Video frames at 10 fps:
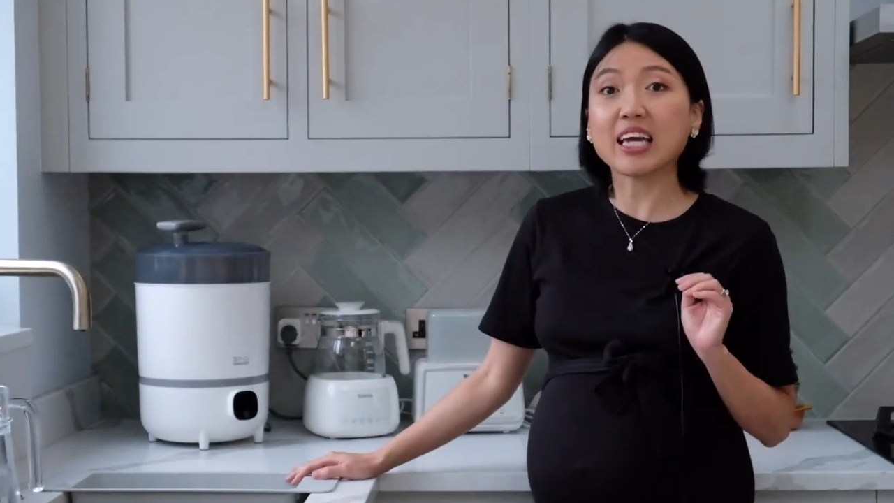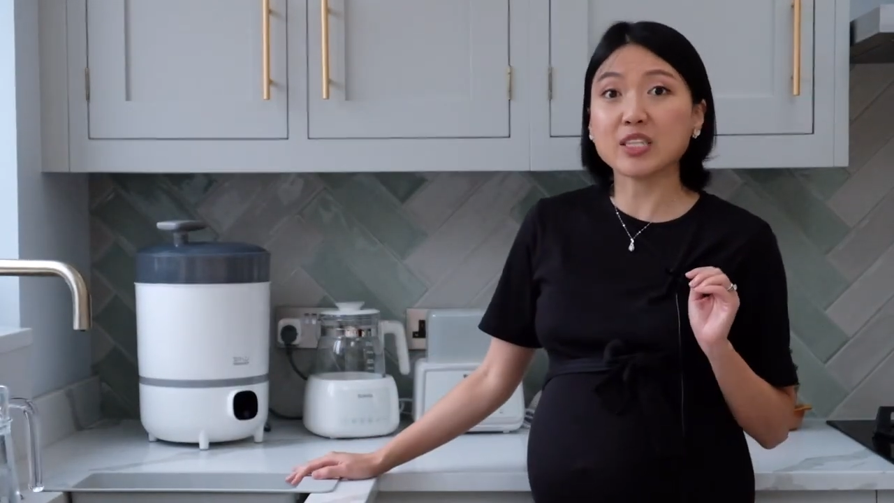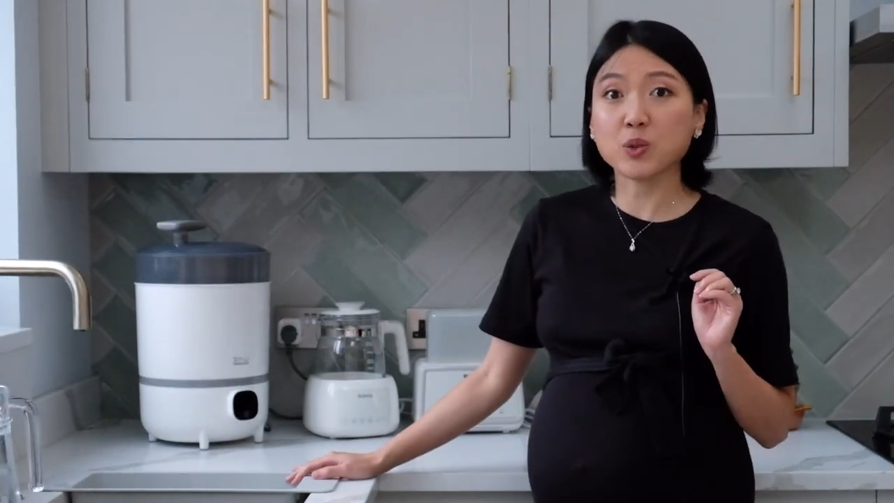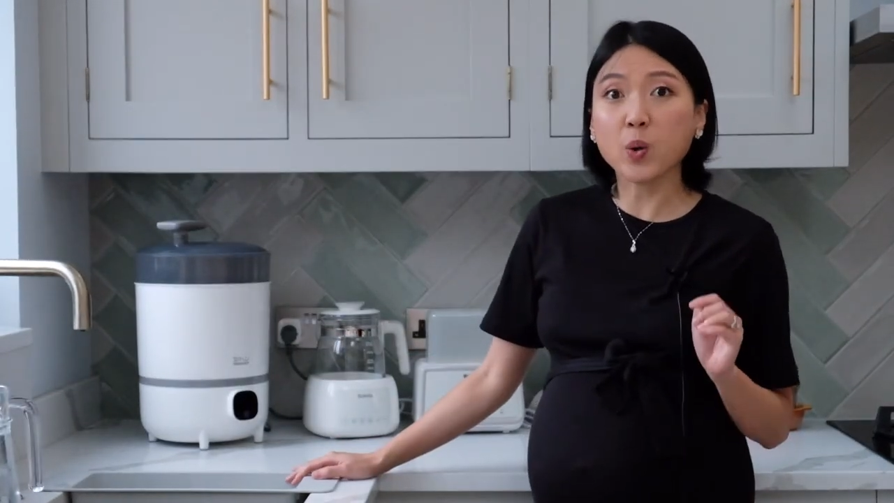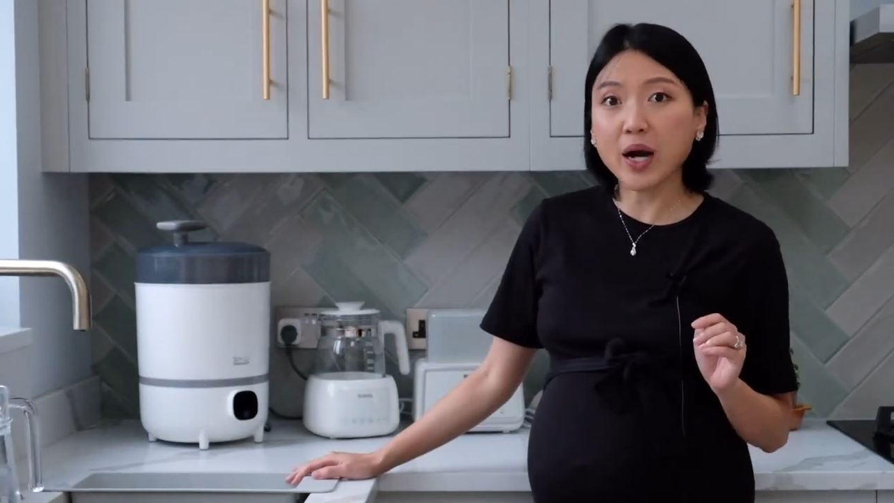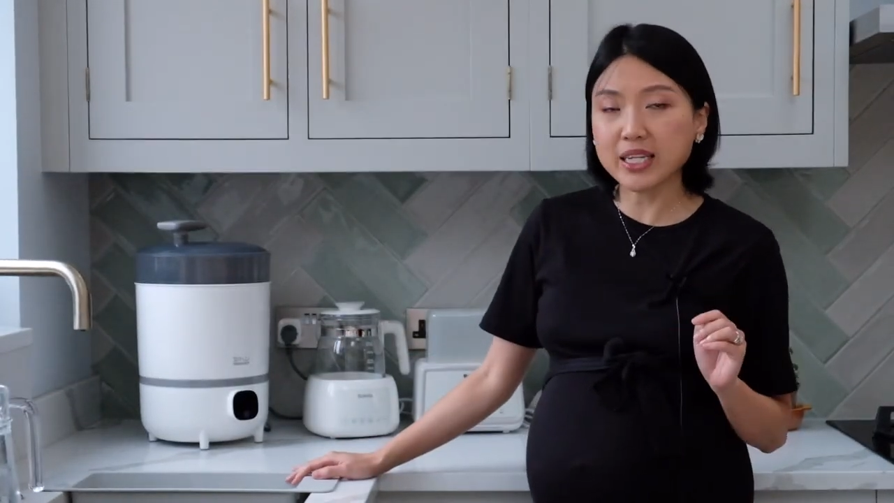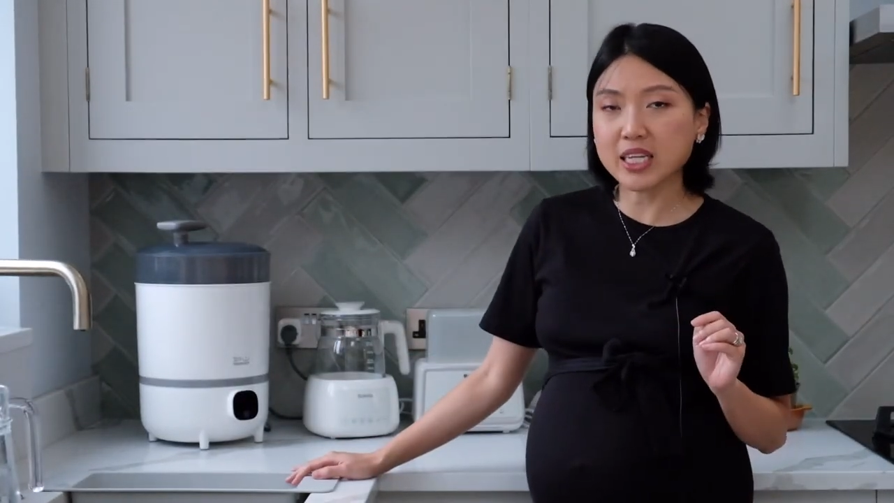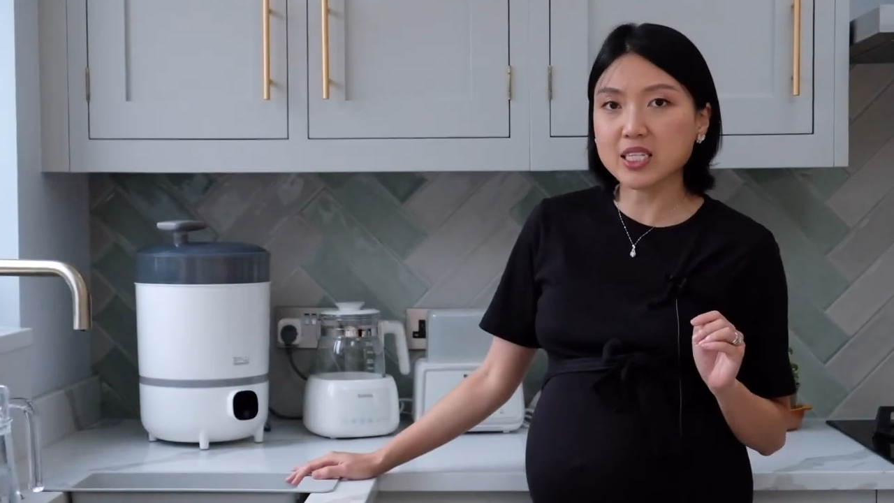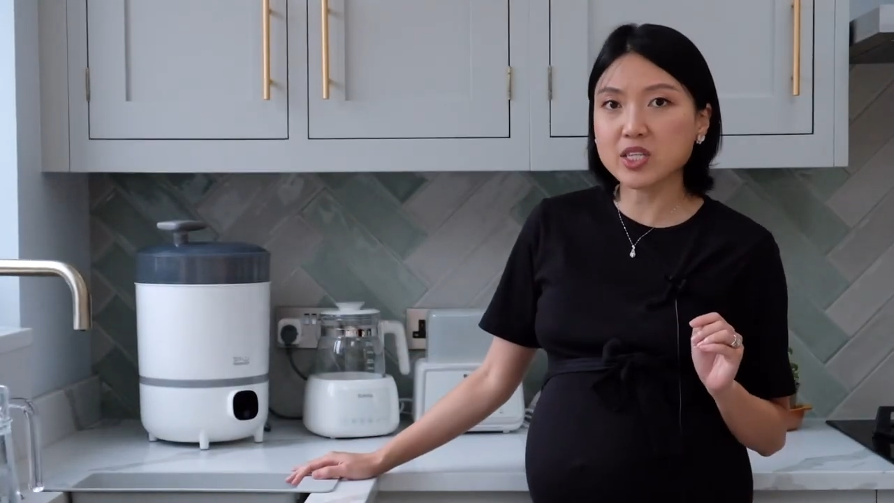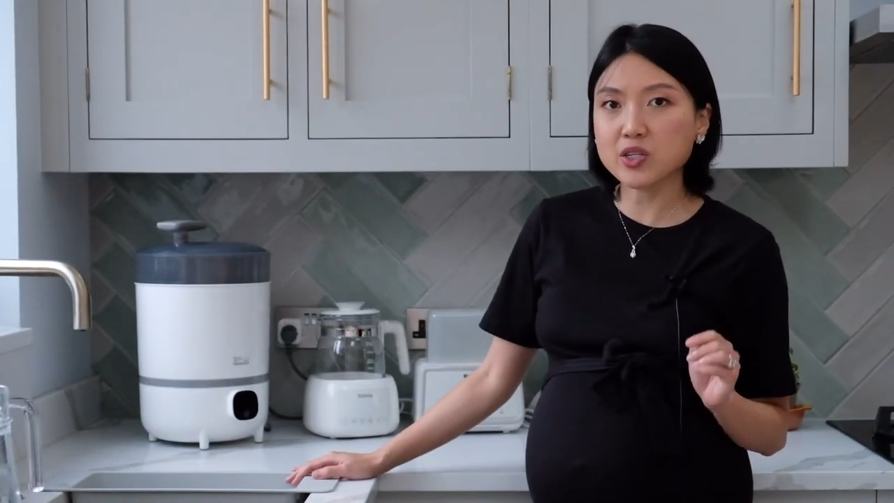it's quite
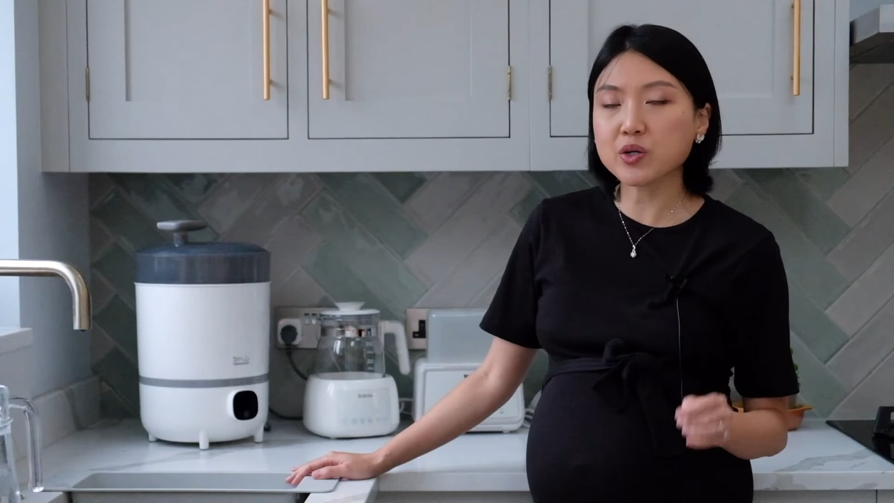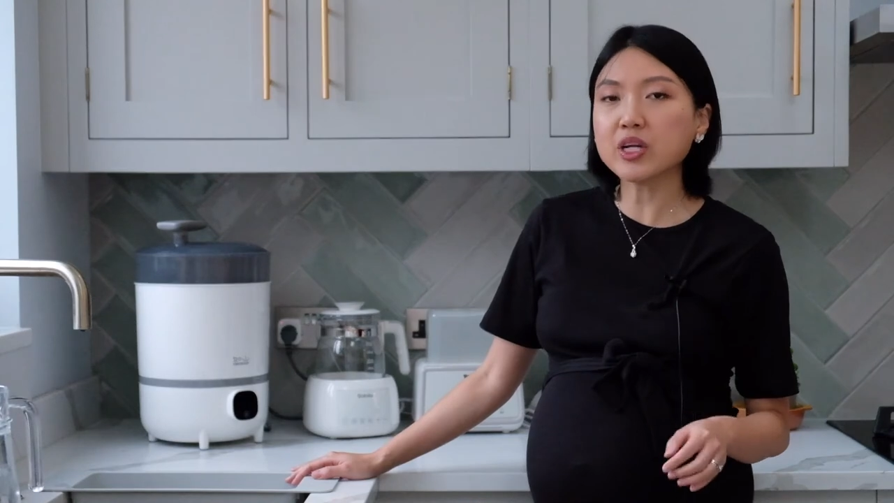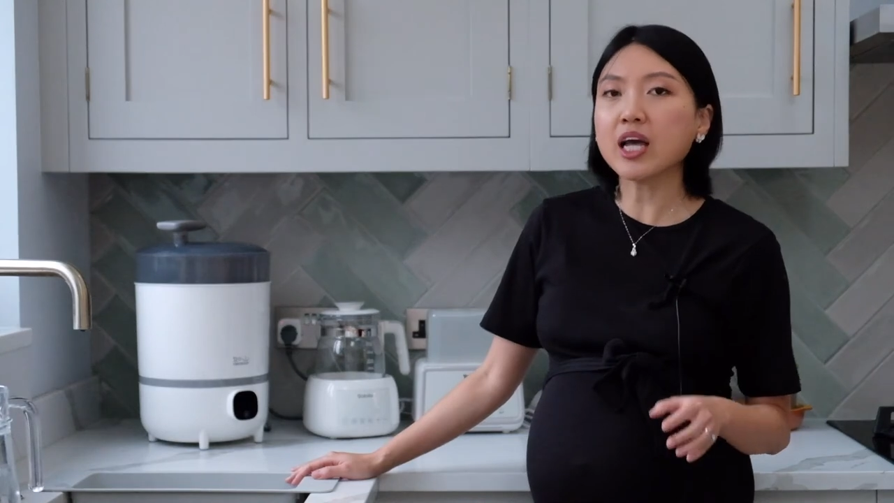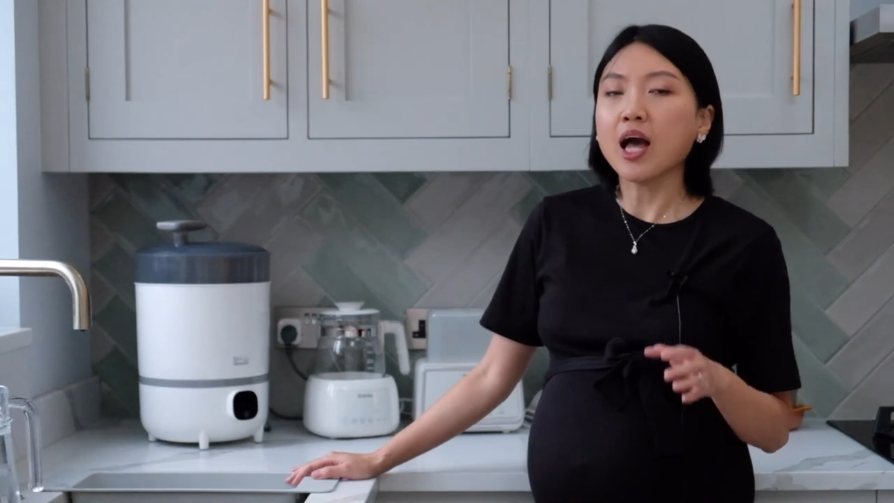necessary